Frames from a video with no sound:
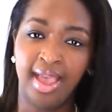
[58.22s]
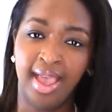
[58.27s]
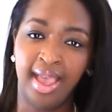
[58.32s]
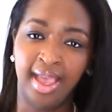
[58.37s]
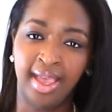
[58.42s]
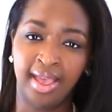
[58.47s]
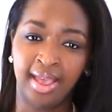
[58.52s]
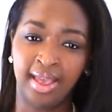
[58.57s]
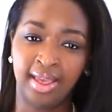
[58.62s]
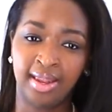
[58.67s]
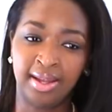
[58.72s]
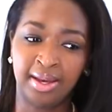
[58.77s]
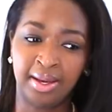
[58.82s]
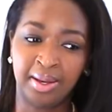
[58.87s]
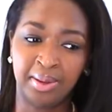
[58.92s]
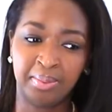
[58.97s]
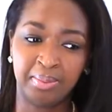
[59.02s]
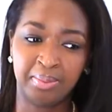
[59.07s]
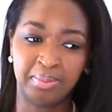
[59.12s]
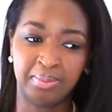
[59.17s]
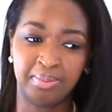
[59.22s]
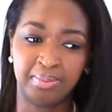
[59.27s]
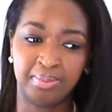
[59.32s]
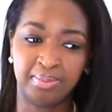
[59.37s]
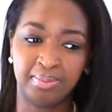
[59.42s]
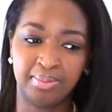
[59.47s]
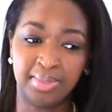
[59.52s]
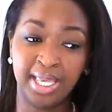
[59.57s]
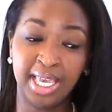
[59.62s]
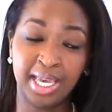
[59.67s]
and
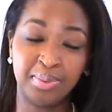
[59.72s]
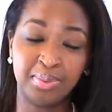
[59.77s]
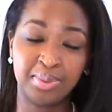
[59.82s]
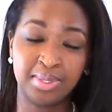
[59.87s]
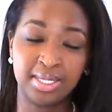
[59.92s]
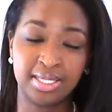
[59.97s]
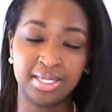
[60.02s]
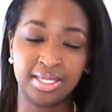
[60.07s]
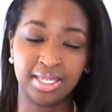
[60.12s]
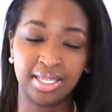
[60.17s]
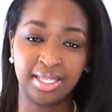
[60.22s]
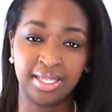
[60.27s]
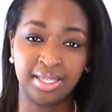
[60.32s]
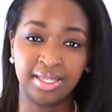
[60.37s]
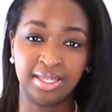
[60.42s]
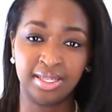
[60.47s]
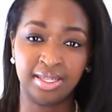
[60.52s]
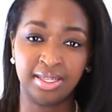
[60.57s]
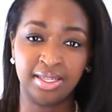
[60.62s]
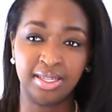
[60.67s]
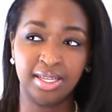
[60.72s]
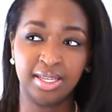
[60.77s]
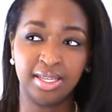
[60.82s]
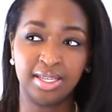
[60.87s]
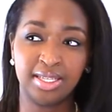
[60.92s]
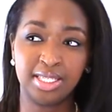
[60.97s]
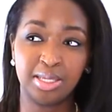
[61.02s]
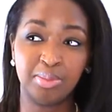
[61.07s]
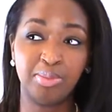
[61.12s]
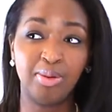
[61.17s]
yeah, it was a
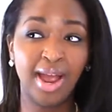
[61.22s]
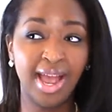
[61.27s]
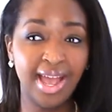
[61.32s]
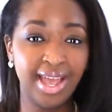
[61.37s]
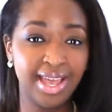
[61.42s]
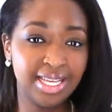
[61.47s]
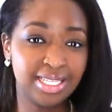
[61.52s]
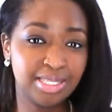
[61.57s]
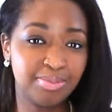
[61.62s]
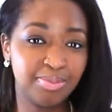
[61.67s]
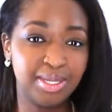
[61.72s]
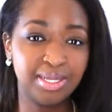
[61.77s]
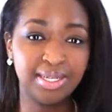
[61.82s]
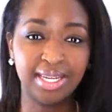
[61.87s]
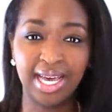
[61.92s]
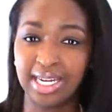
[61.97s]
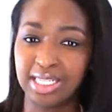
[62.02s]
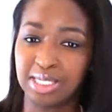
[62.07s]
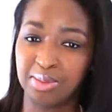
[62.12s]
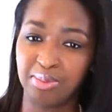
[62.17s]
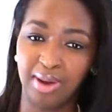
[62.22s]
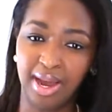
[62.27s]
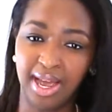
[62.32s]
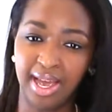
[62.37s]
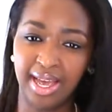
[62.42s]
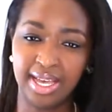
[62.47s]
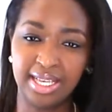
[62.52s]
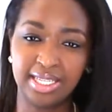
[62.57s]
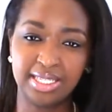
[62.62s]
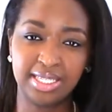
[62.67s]
surprise, but not a
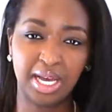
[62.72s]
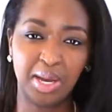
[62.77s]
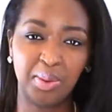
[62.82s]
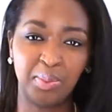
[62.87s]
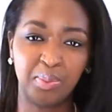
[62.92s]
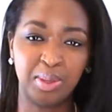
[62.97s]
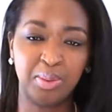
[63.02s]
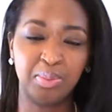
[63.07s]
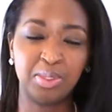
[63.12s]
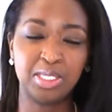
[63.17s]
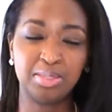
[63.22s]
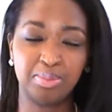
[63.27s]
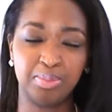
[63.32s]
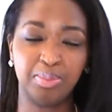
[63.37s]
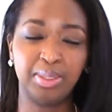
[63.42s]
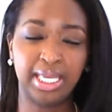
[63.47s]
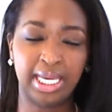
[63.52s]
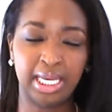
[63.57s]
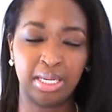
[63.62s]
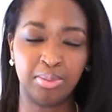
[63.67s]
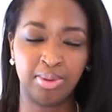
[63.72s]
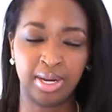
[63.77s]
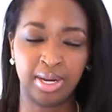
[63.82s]
surprise. It was planned